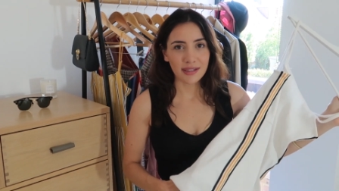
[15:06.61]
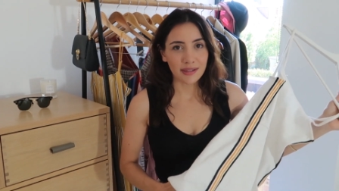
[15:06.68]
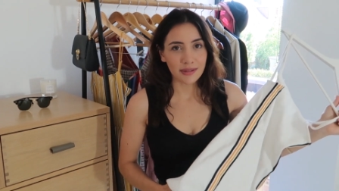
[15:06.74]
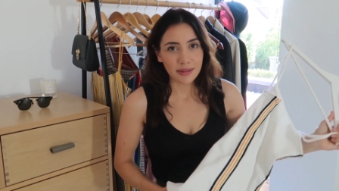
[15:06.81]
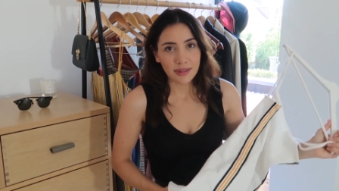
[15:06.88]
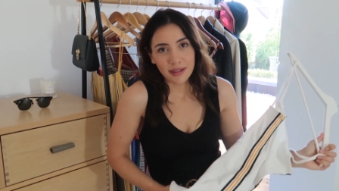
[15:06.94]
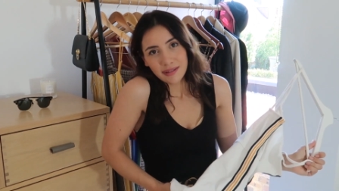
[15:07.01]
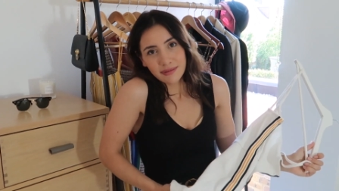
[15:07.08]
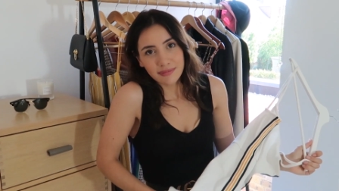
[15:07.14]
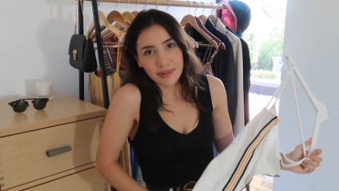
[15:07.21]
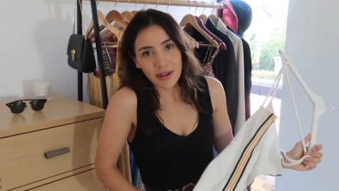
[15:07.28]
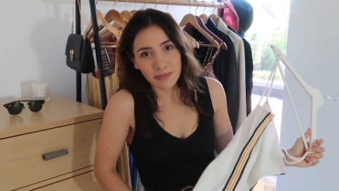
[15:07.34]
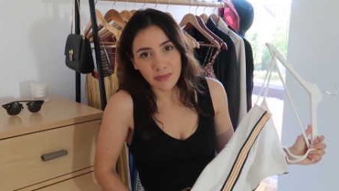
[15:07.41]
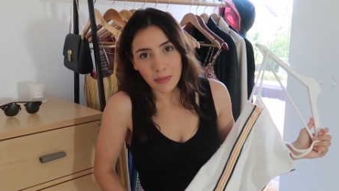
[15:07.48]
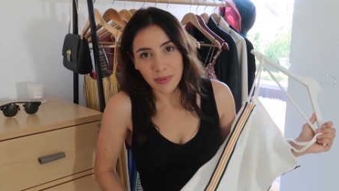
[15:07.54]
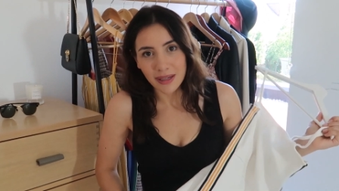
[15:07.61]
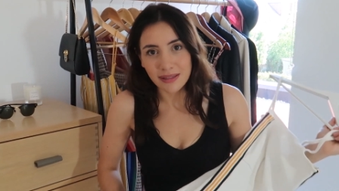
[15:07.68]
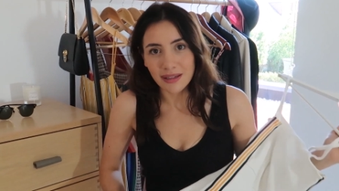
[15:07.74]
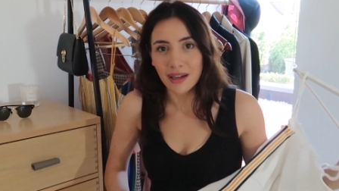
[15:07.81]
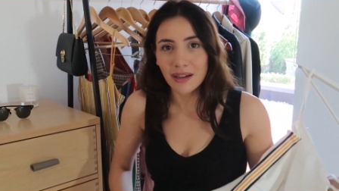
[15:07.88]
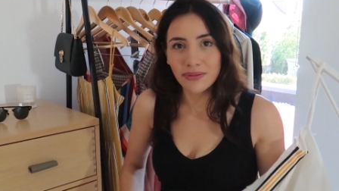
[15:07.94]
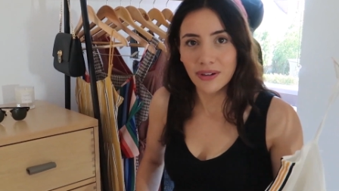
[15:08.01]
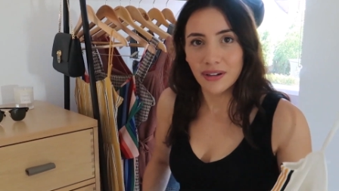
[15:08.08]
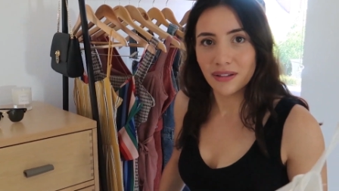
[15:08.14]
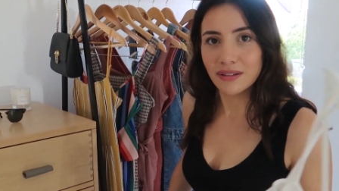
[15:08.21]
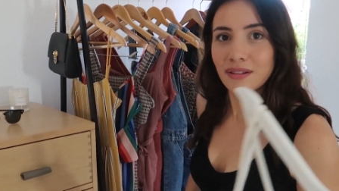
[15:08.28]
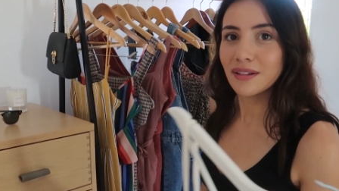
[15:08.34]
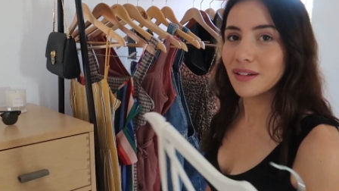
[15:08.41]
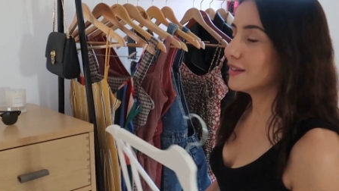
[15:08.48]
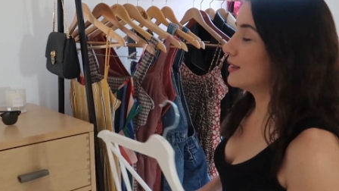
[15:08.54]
And I was like, living my best life, hun.